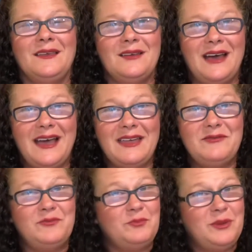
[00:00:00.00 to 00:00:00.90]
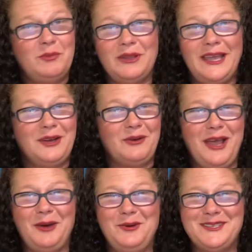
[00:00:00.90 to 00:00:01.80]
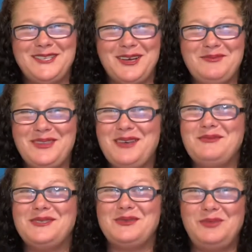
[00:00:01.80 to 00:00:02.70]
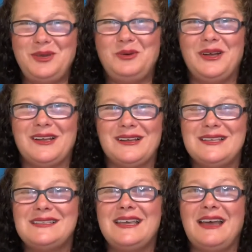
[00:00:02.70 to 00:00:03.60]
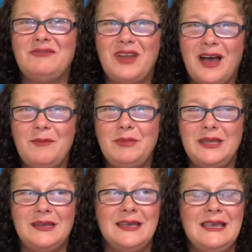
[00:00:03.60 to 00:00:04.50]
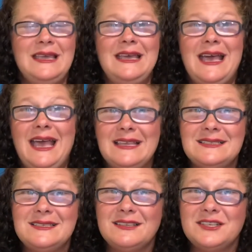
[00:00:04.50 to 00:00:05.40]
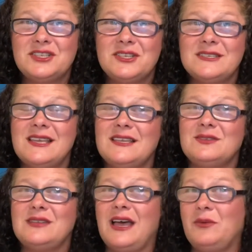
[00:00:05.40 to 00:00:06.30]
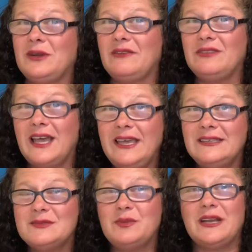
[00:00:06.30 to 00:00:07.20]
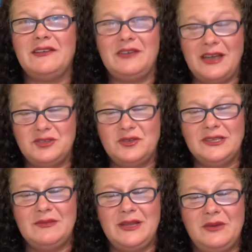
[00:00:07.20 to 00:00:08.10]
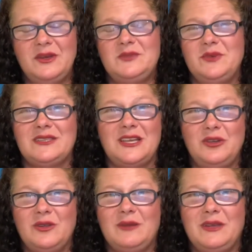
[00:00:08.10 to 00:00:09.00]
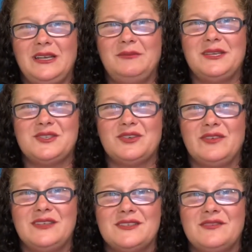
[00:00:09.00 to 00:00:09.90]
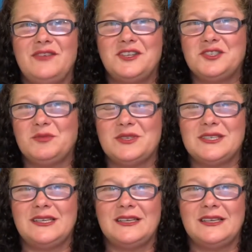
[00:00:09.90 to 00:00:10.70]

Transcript: I've been playing around with some of them, and to be quite honest, they have not been as delicious as I would have liked, but I drink them anyways because I know that I'm getting my servings of vegetables in.